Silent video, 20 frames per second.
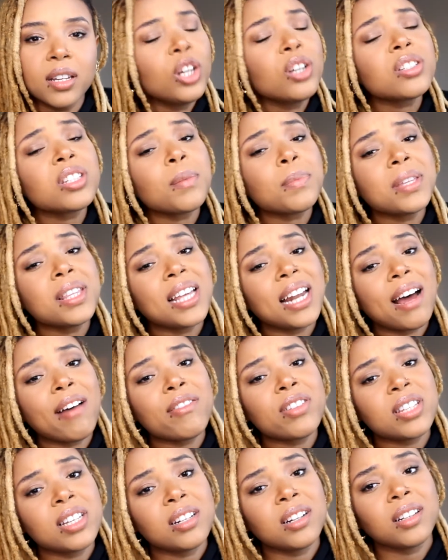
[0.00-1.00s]
You know, something that
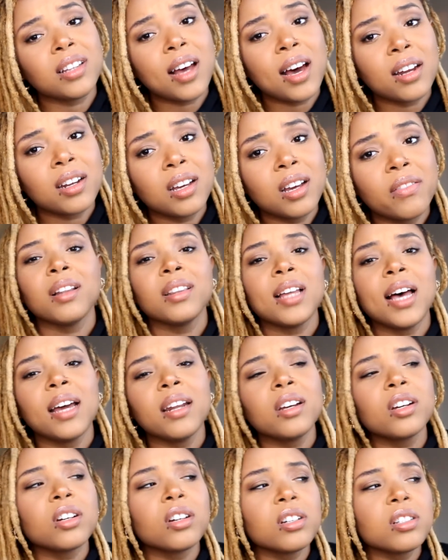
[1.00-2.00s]
I've seen a lot
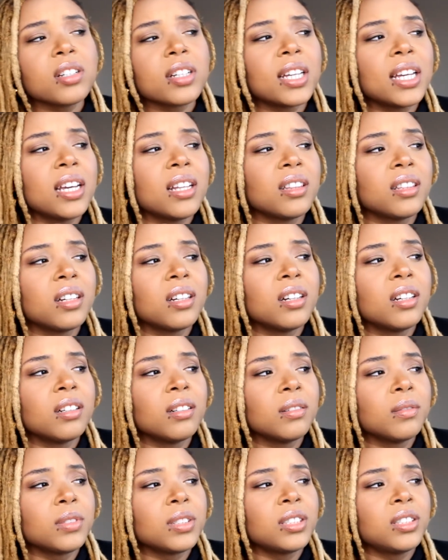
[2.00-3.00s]
of girls are
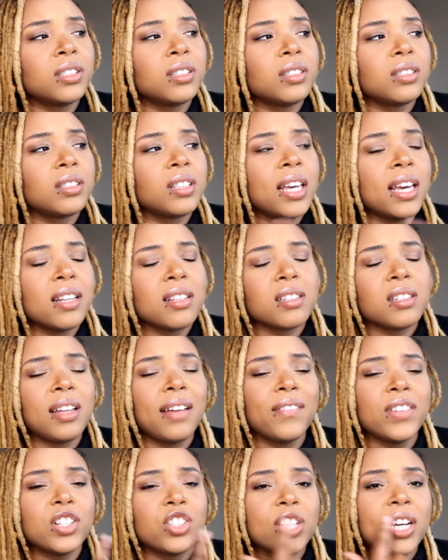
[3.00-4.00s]
getting
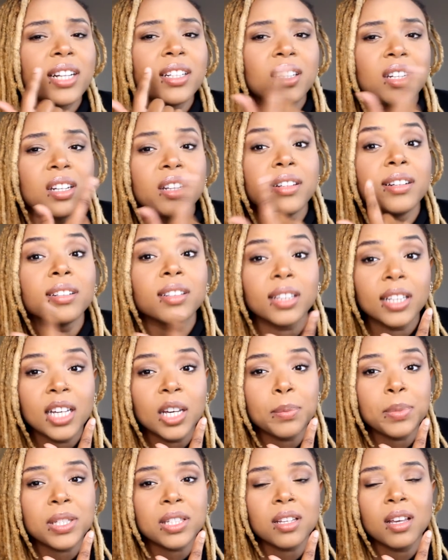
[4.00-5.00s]
stuff injected in their
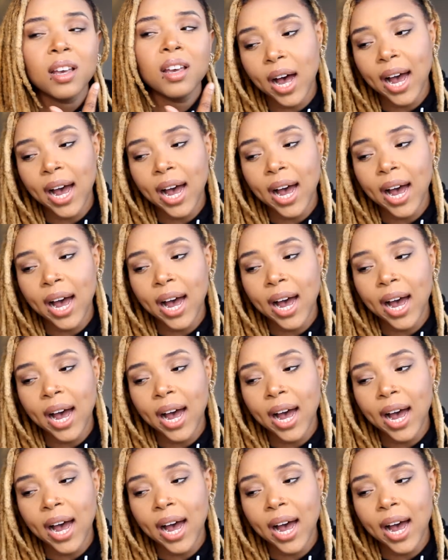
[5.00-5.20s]
lips.